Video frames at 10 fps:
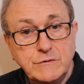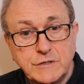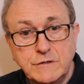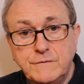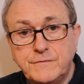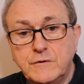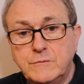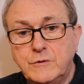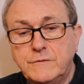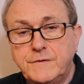you do feel
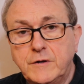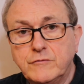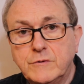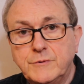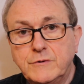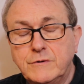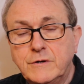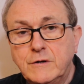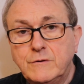more vulnerable